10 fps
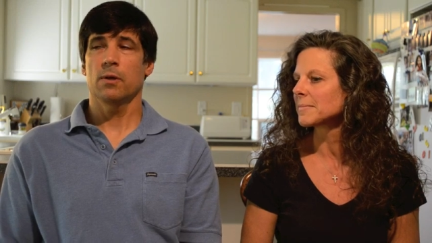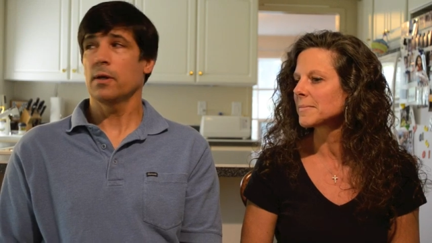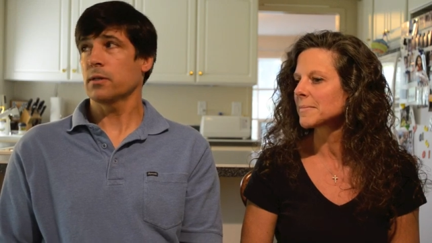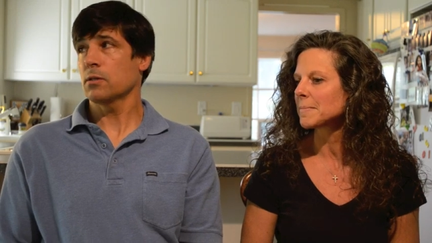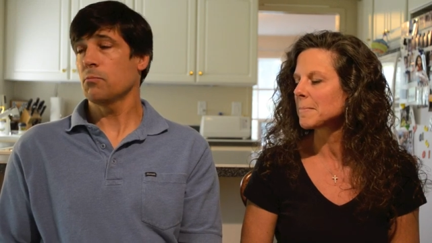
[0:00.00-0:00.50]

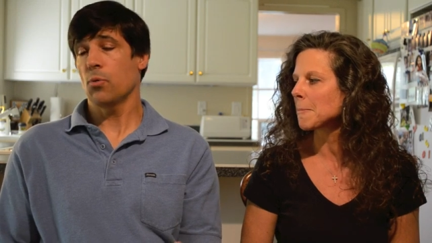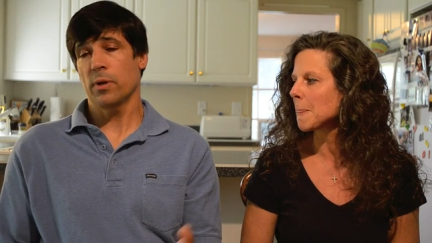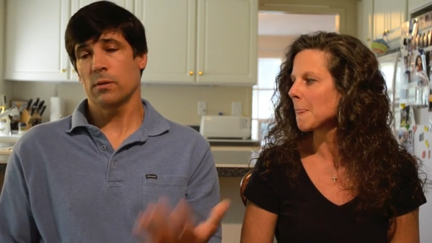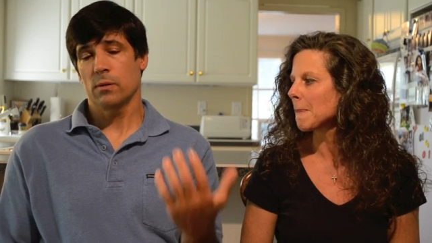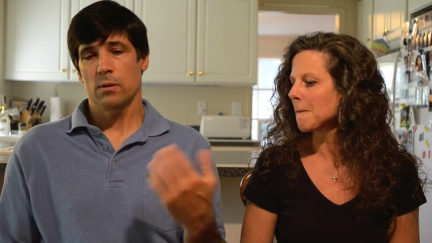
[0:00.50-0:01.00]
Speaker 1: At some
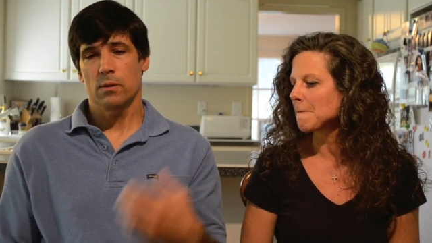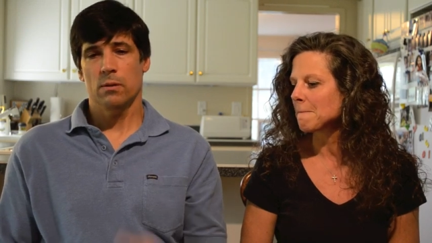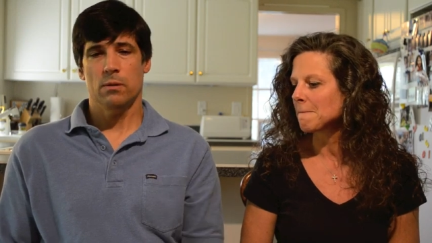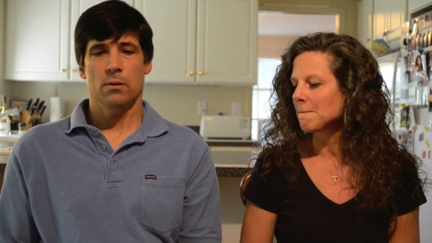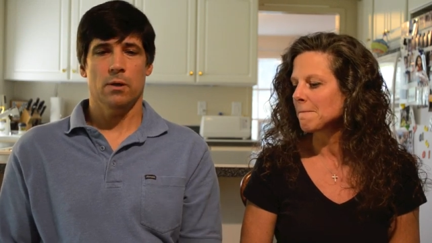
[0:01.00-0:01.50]
point,
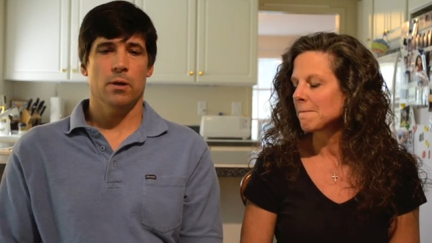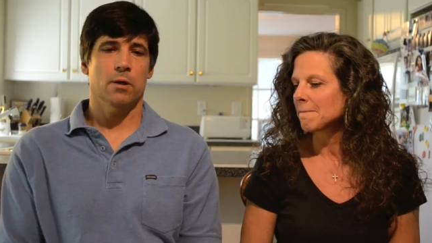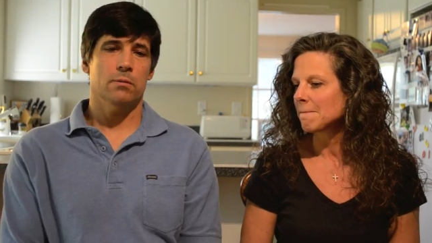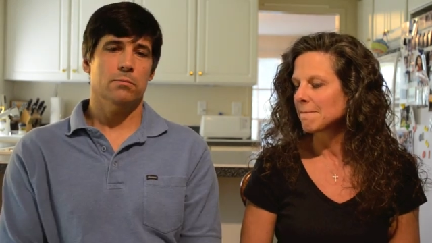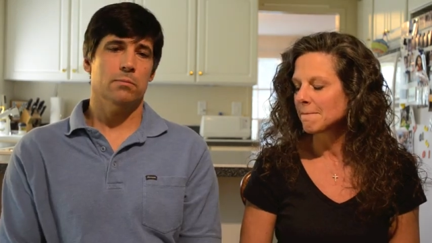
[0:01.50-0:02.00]

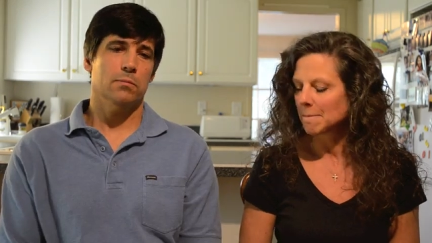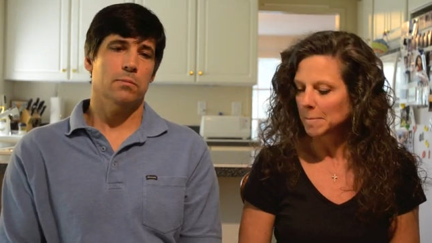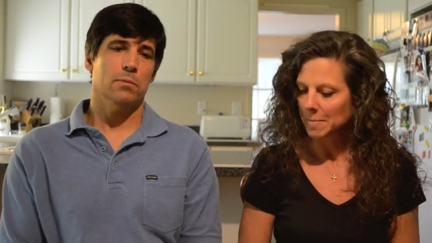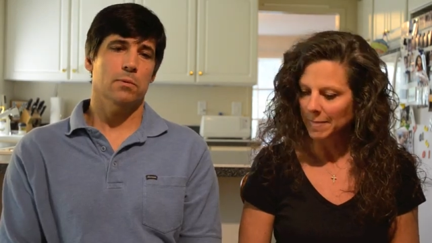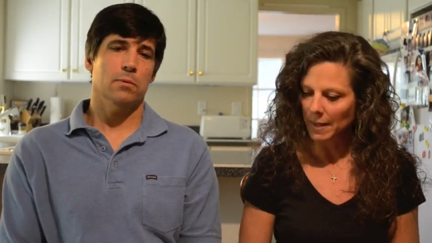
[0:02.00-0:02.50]
uh,
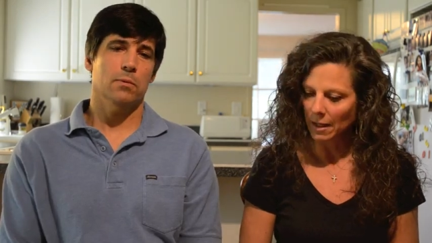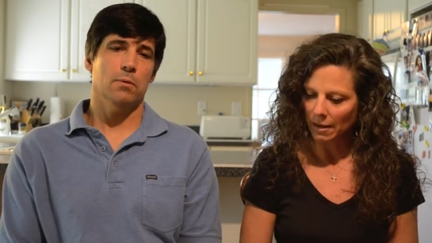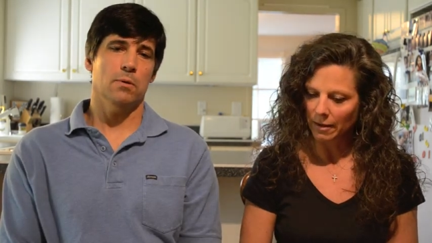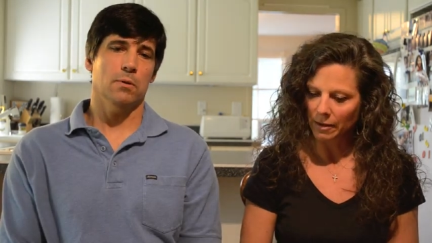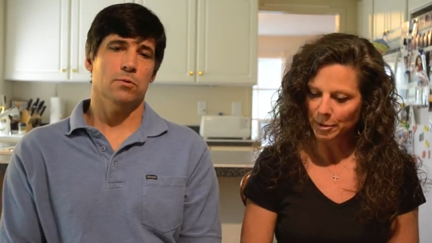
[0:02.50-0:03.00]

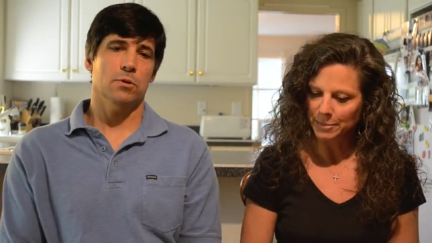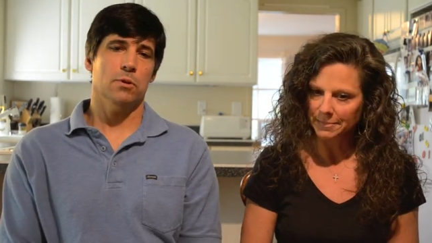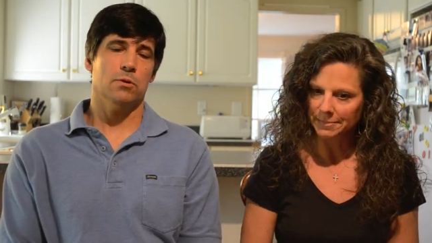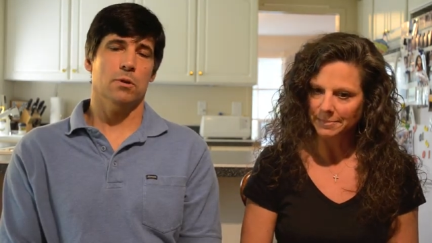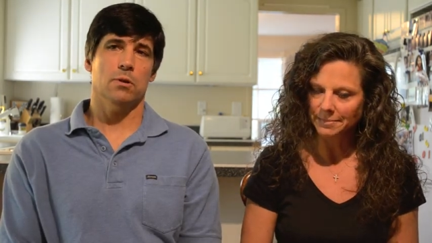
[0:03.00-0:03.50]
you know,
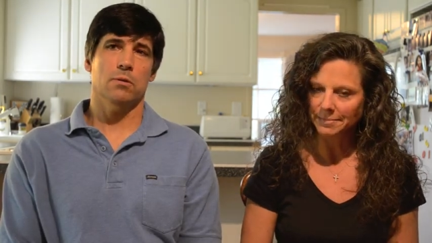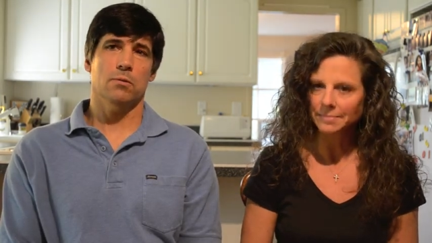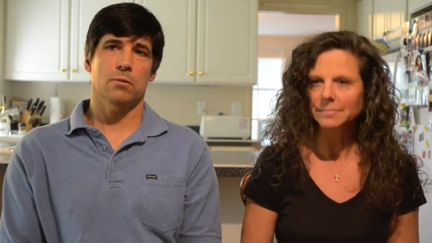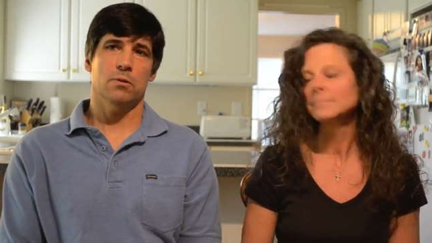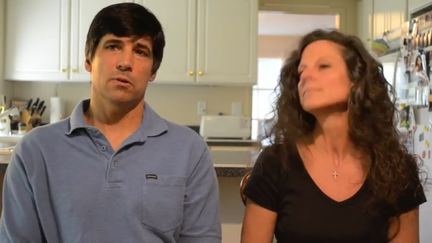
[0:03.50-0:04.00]
it's going
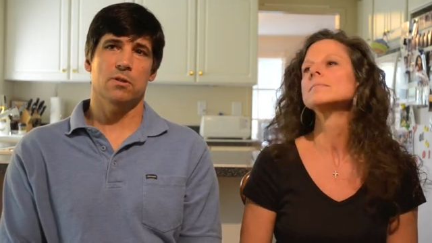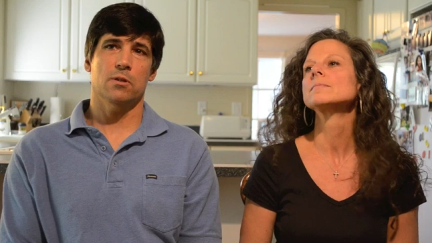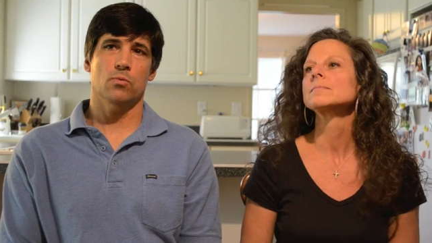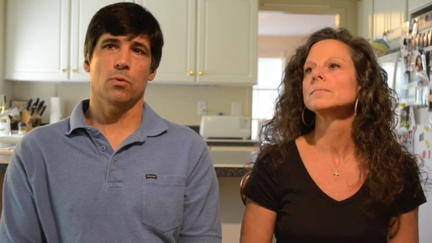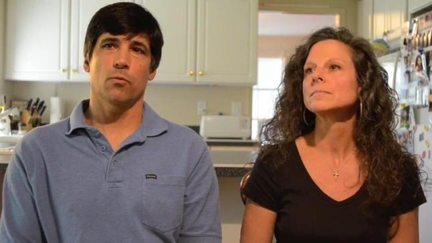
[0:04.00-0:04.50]
to, the disease
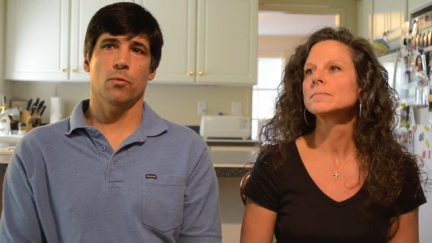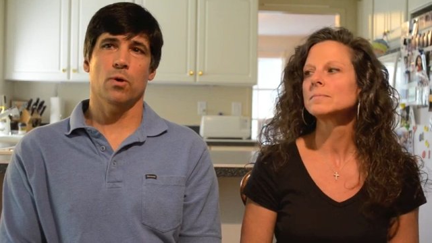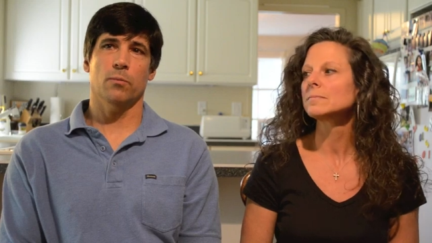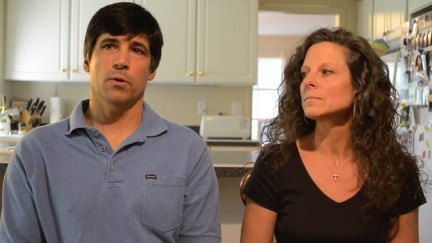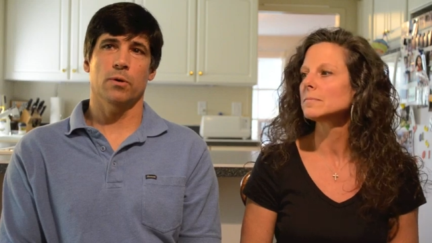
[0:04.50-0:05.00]
will
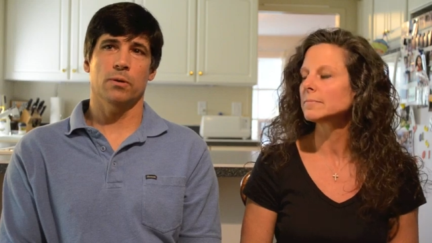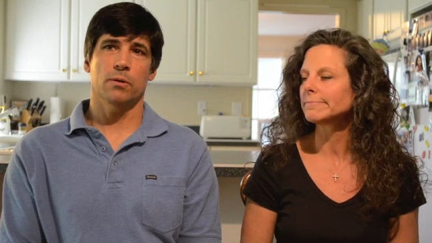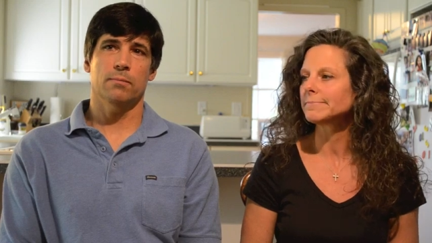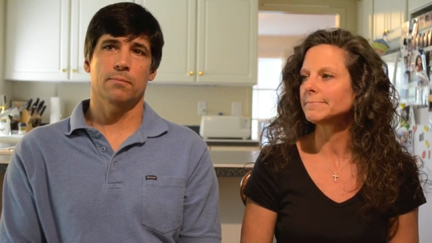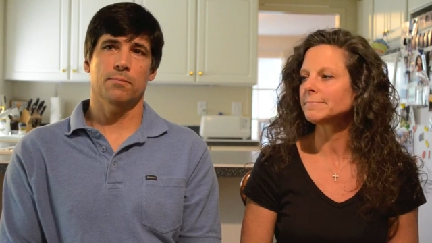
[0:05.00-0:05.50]
overwhelm her, and,
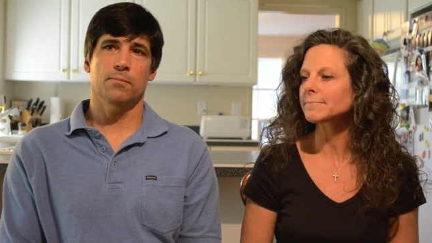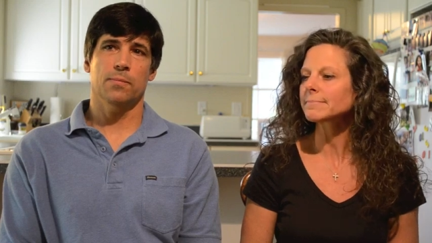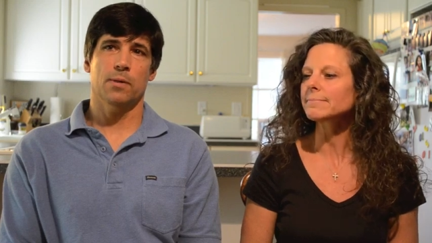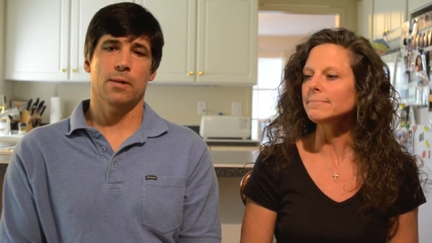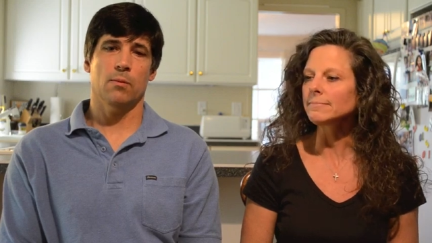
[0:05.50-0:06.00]

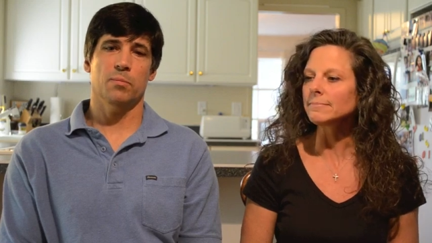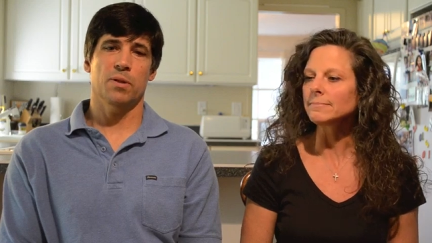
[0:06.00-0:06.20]
and that will be